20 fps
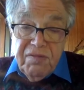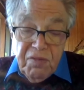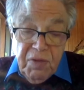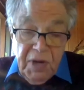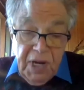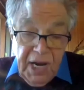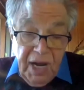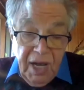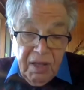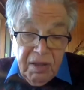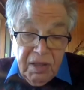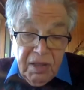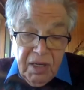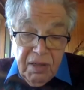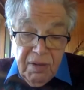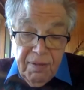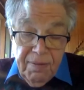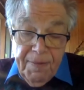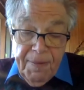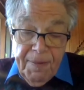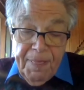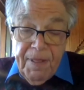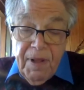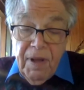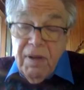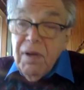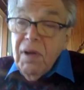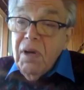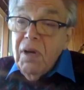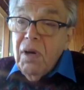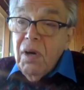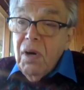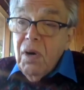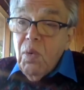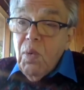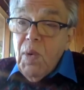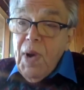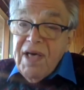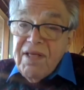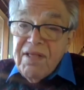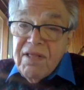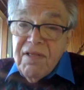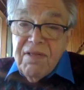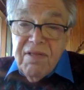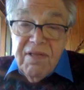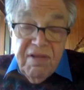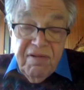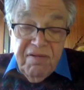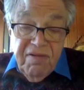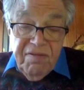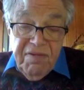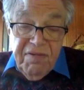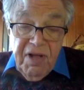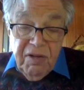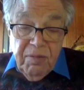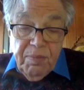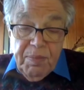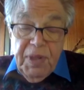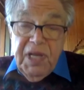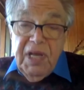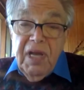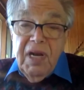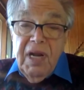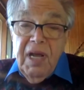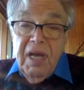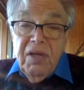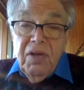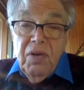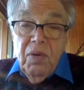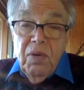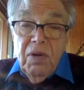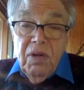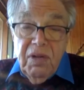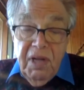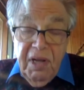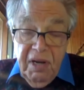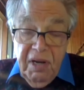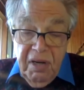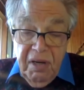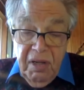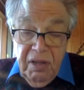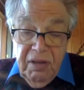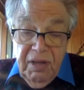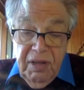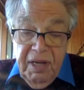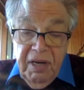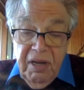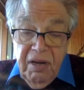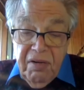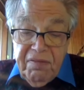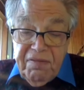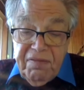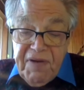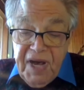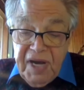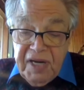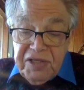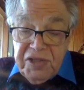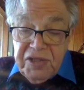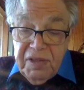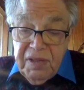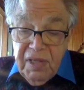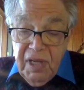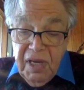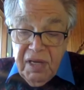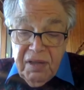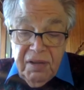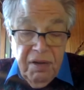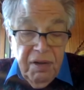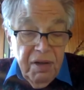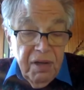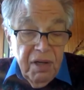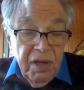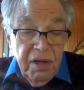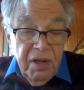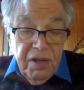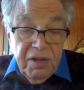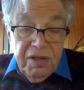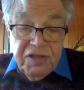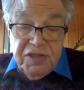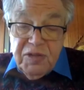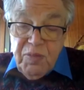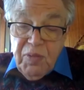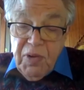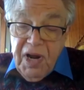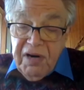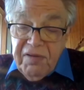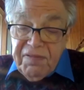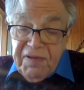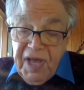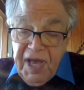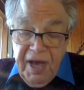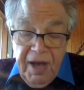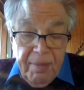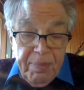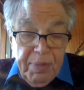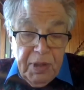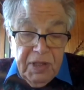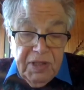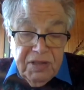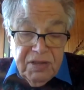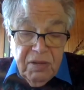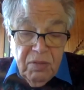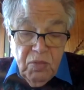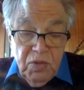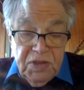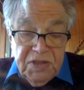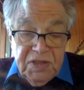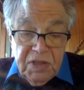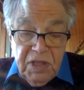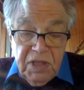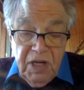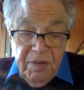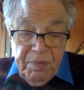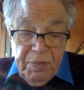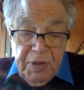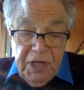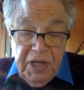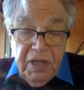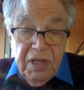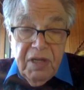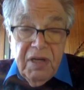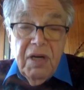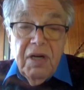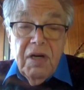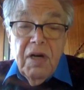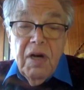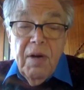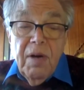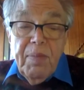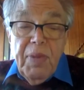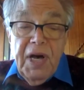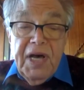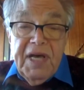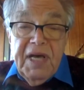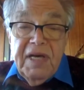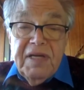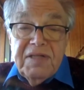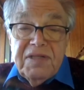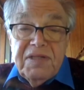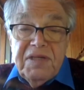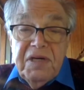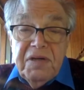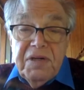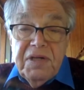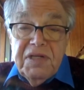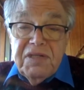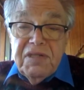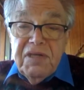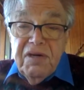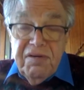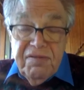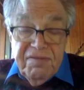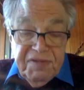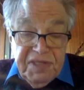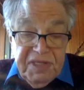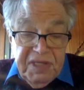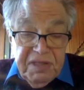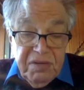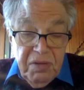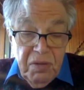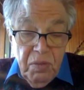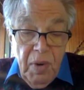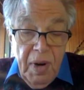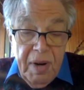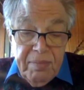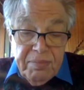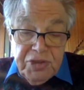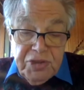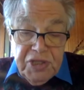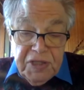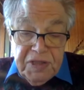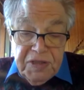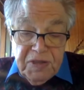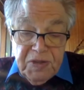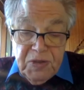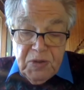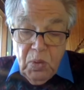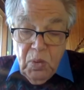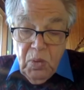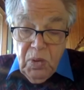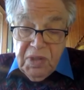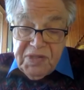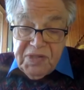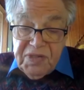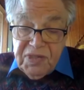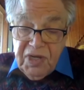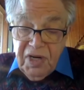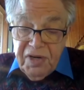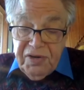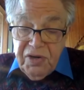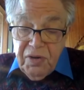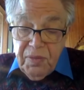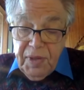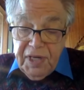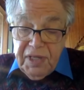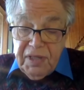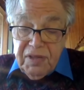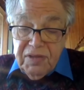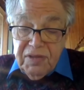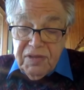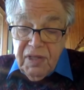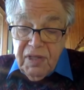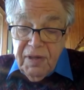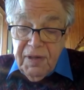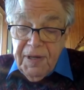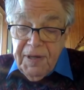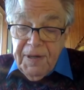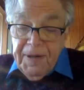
of reality. Rather than developing in a unilinear fashion then, the spread of capitalism was accompanied by a series of diremptions or sunderings,